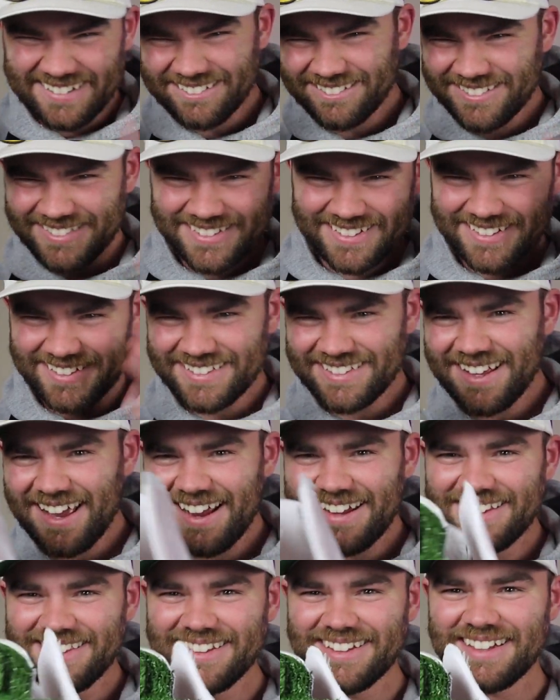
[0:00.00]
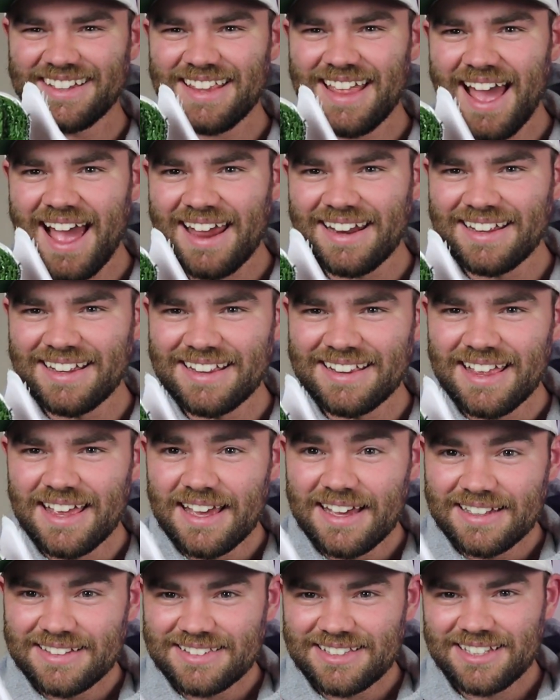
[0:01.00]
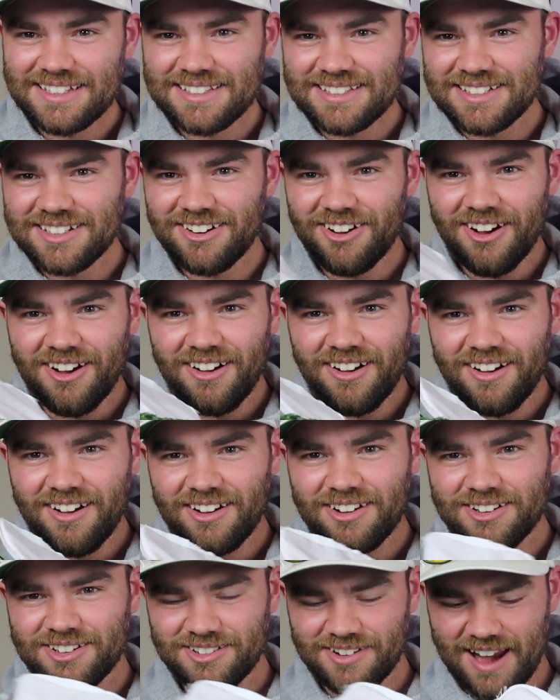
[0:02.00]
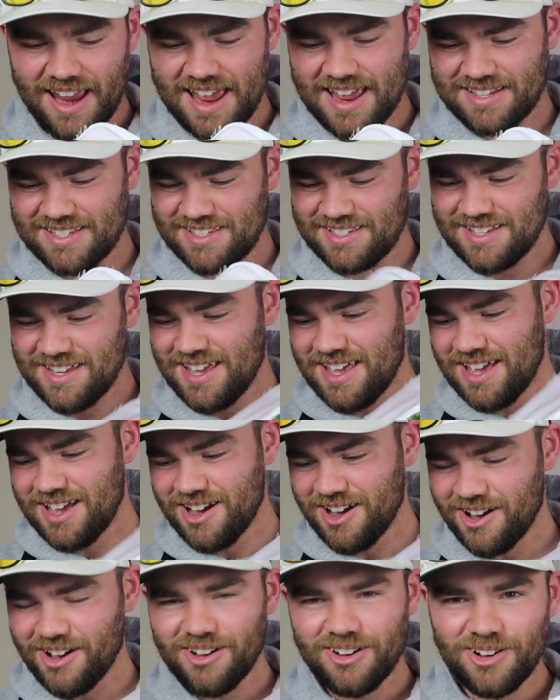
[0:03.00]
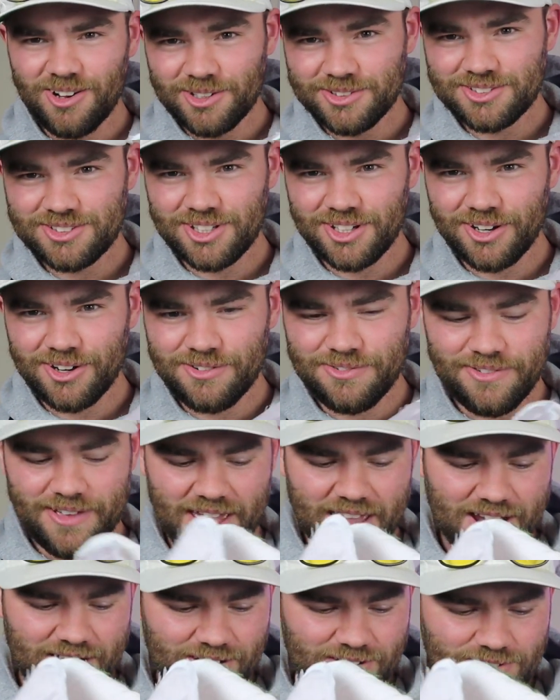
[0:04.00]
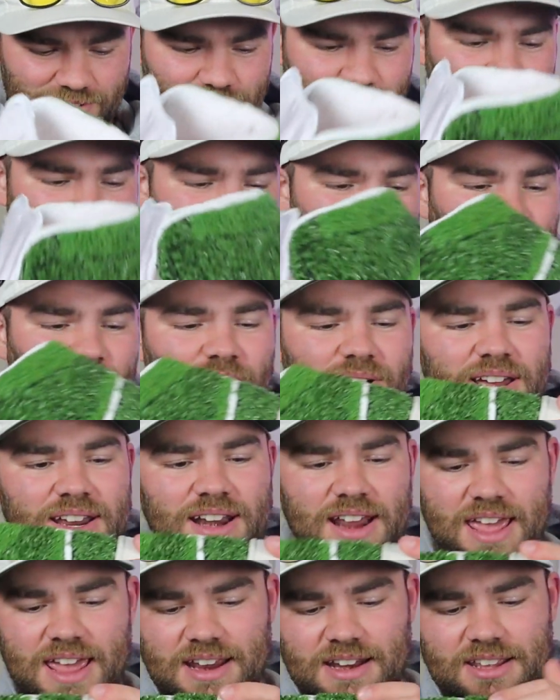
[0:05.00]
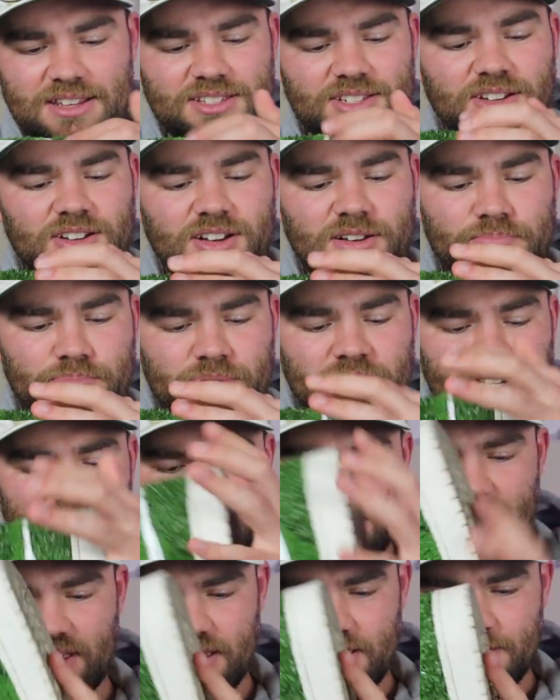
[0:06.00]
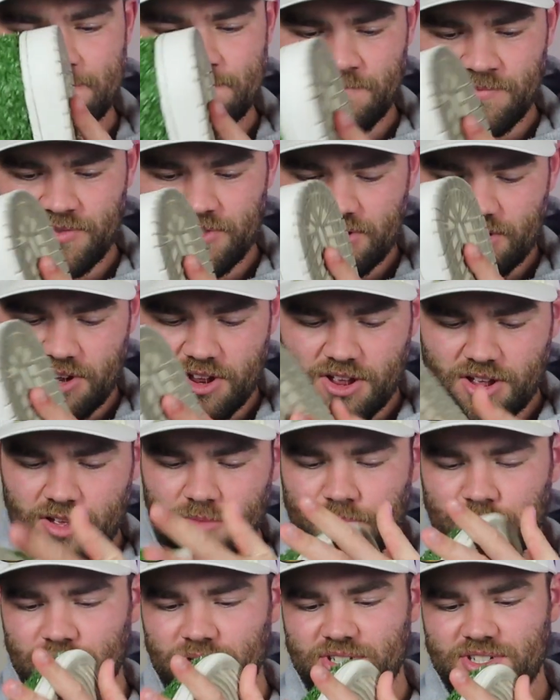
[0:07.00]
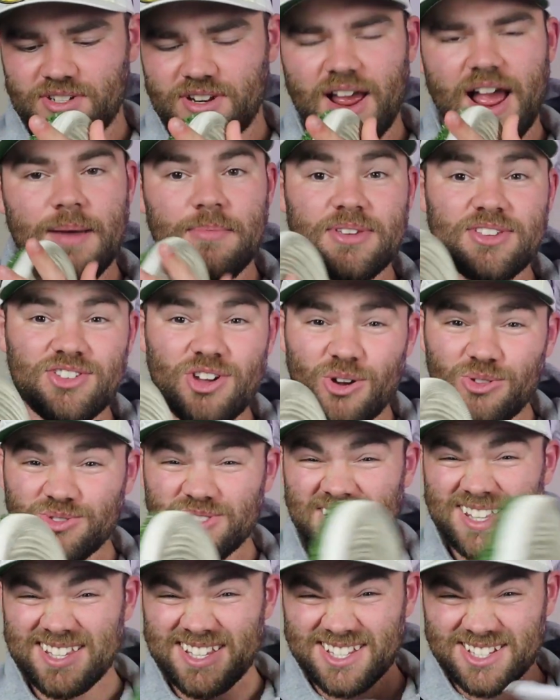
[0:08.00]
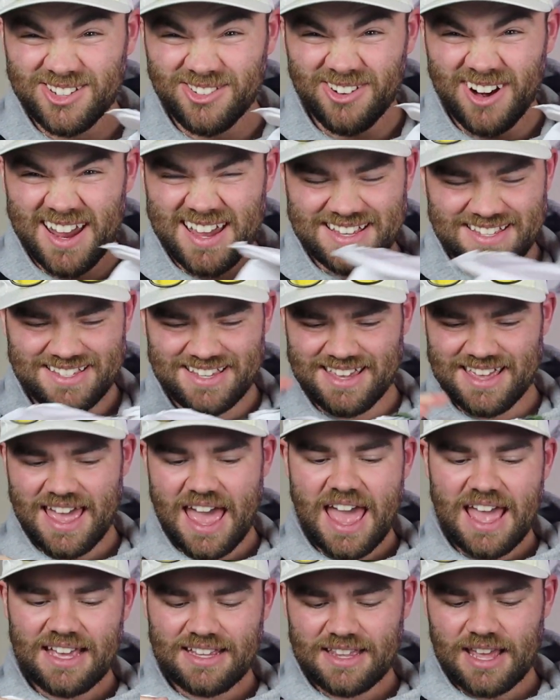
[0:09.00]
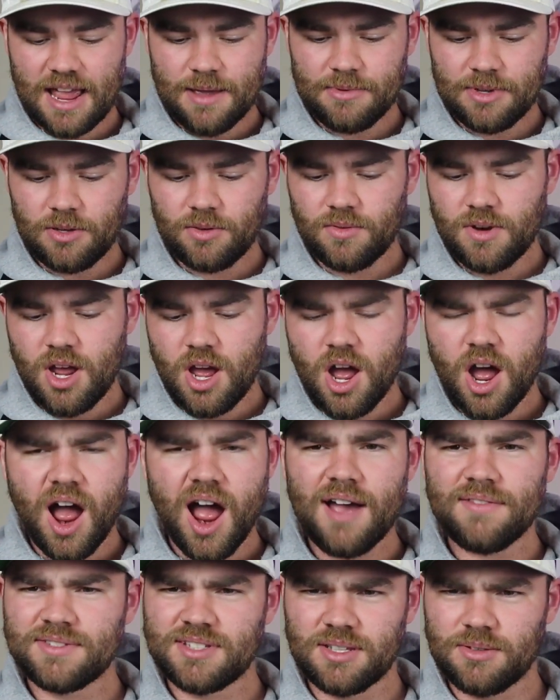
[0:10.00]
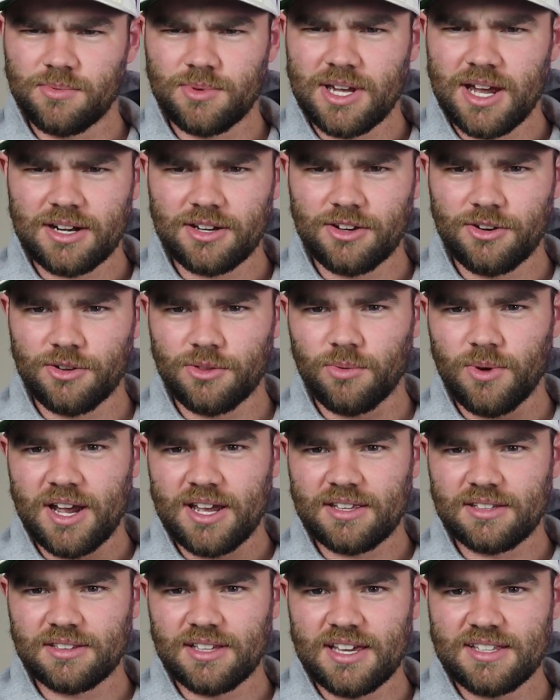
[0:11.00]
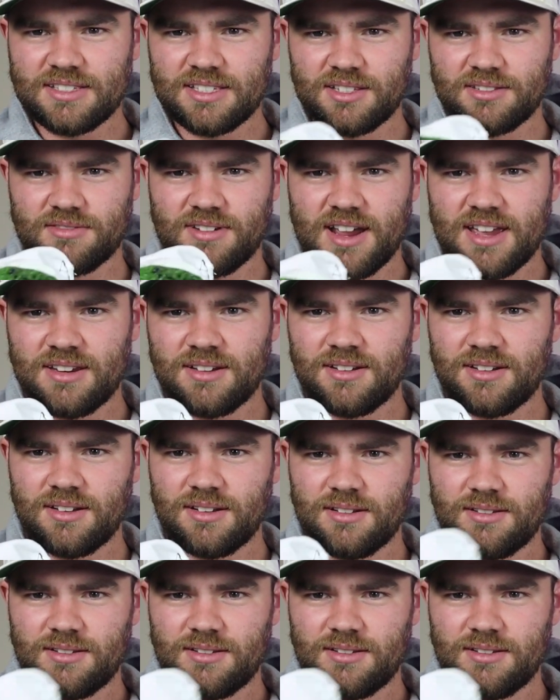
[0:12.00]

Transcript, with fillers: I'm so excited. Look at that. This is an all grass, all turf Air Jordan 1, and it's all pushed in, all pushed. I mean, yo, this is crazy. I mean, obviously, we got to go with white laces, right?